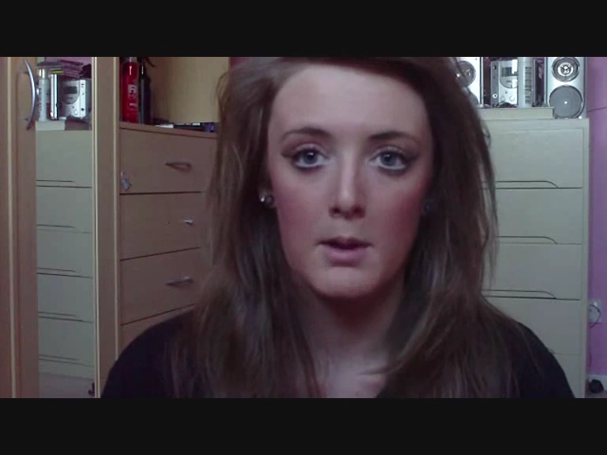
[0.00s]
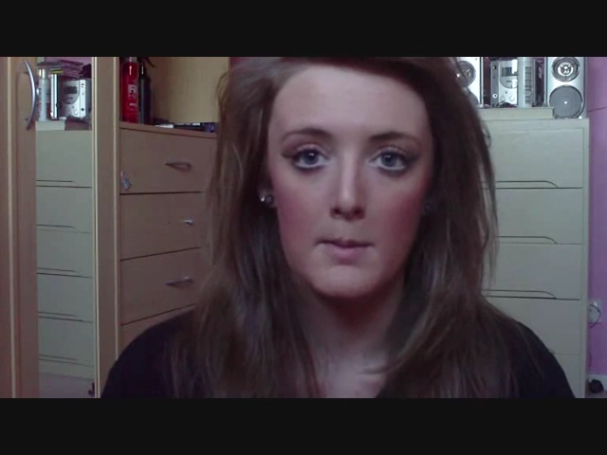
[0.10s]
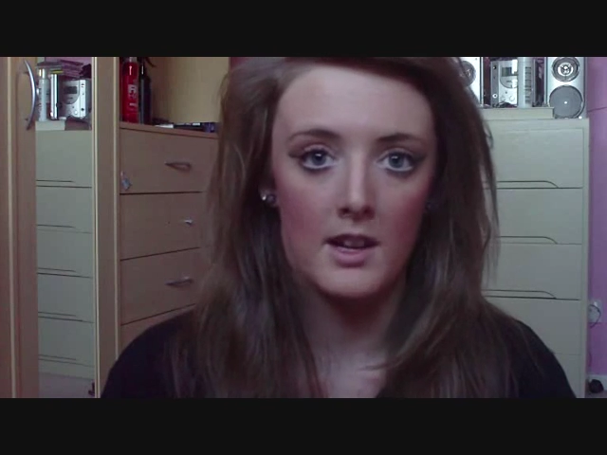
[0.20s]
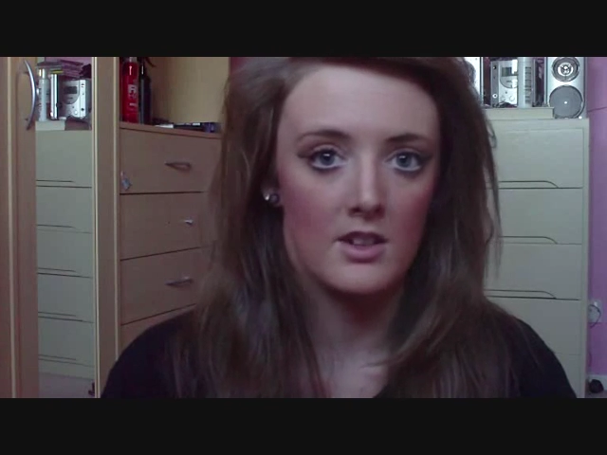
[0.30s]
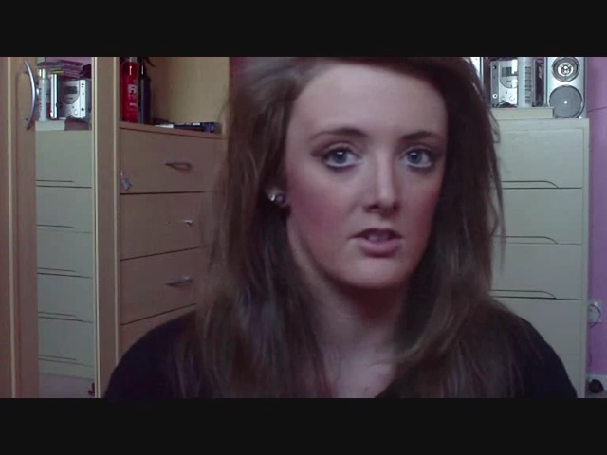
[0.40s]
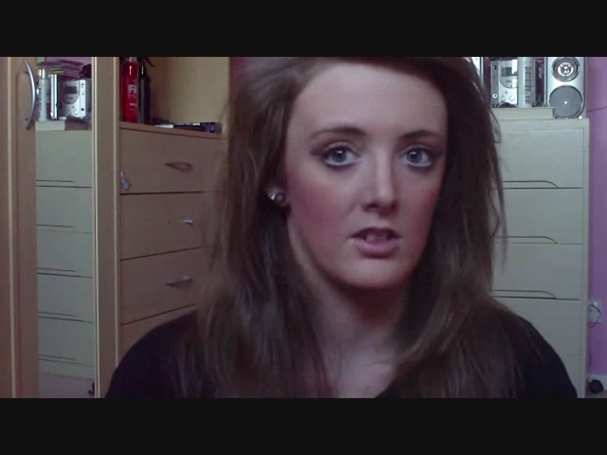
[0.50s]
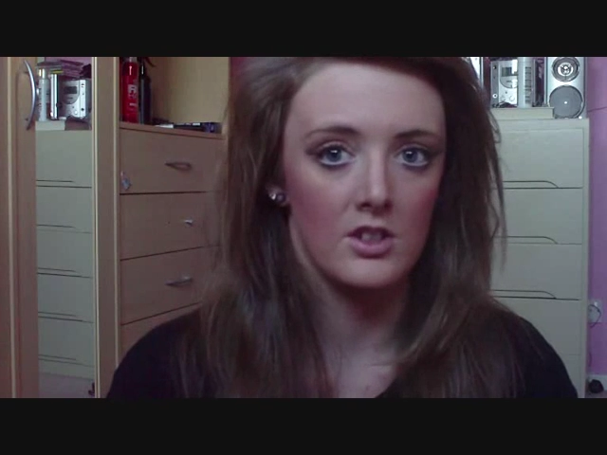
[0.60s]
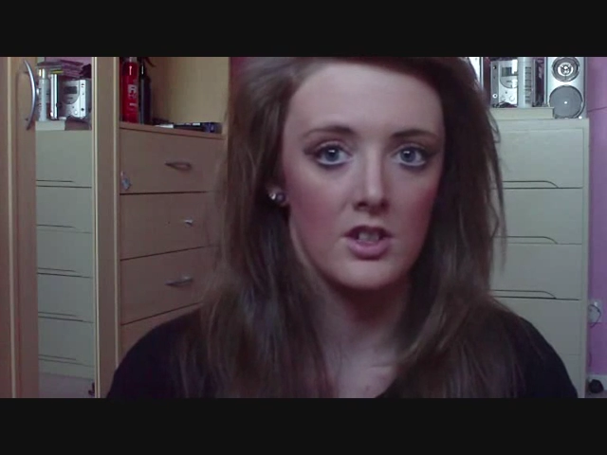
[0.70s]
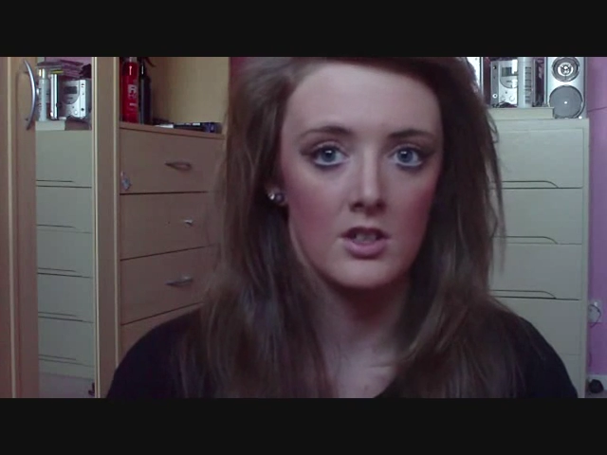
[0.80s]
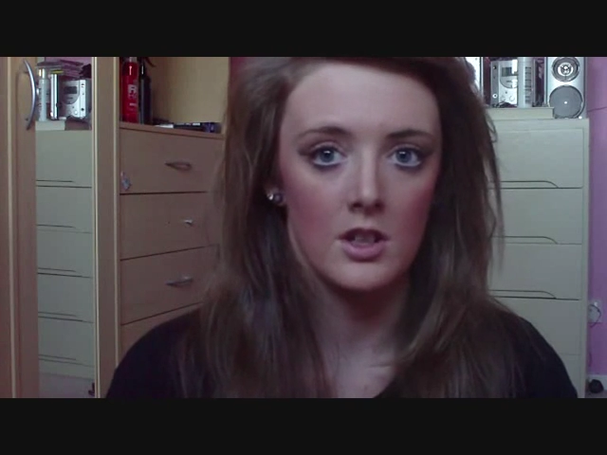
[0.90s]
and maybe that's just
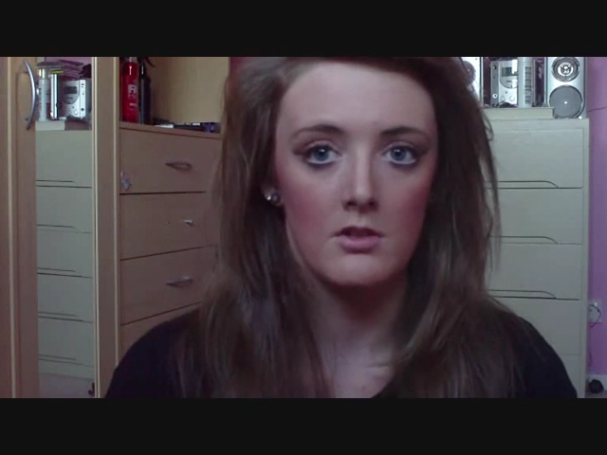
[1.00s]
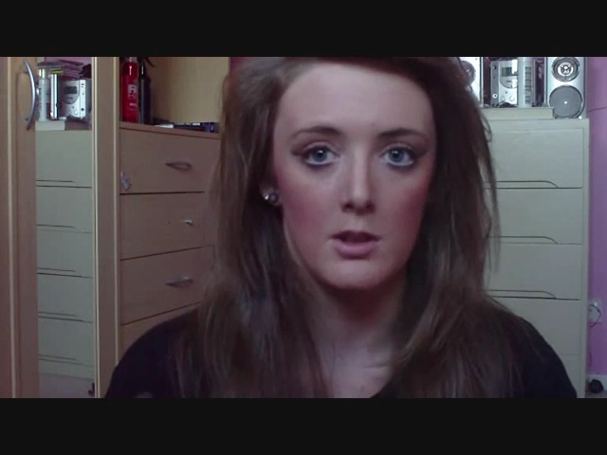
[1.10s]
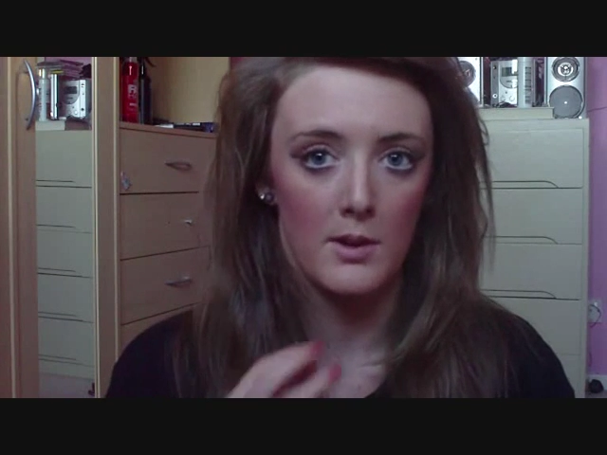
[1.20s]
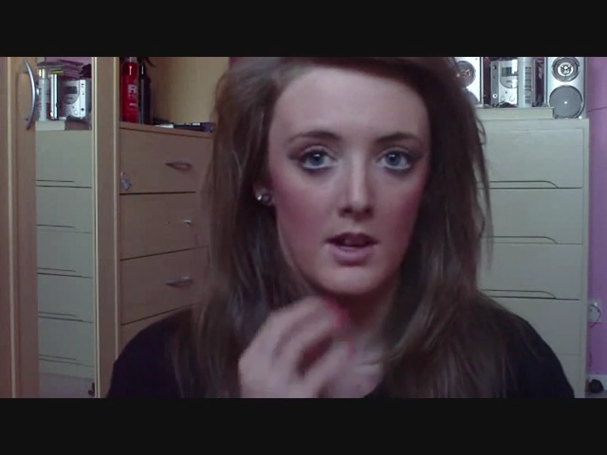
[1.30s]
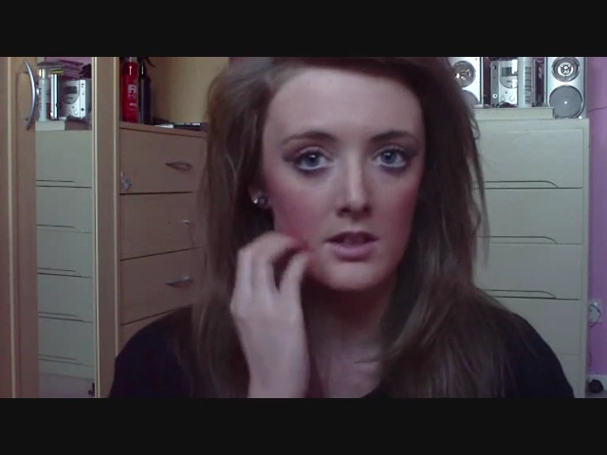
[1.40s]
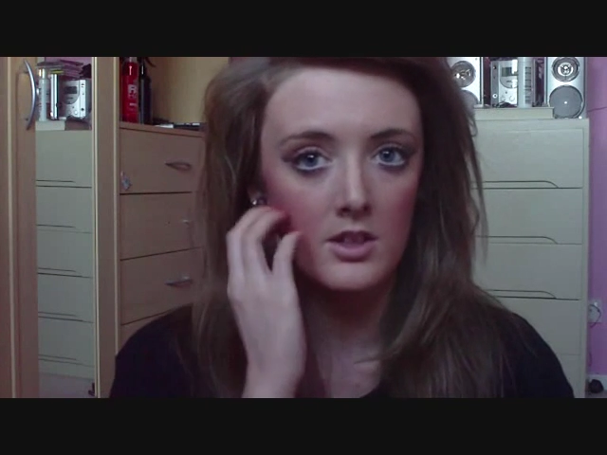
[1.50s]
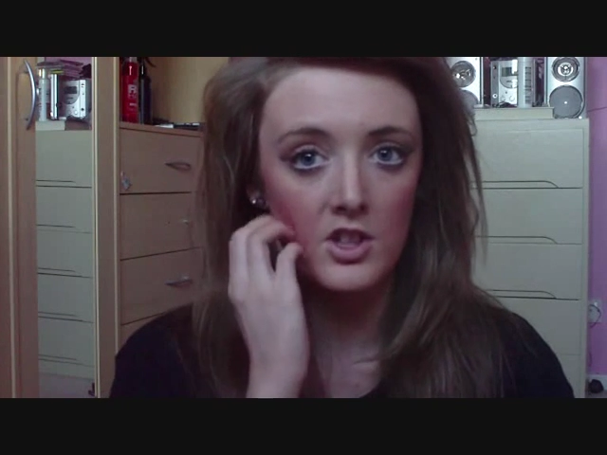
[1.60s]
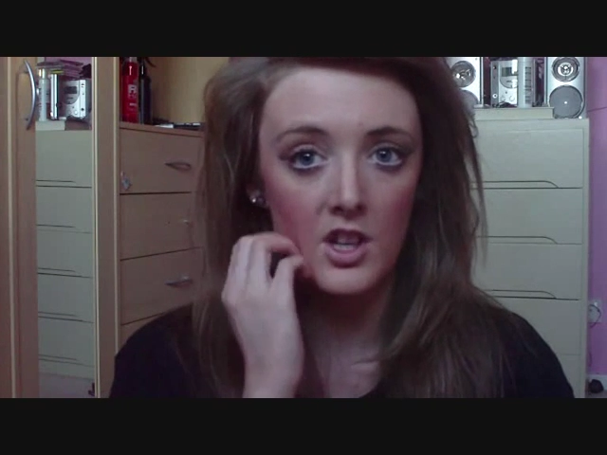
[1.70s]
because she's not used to piercing.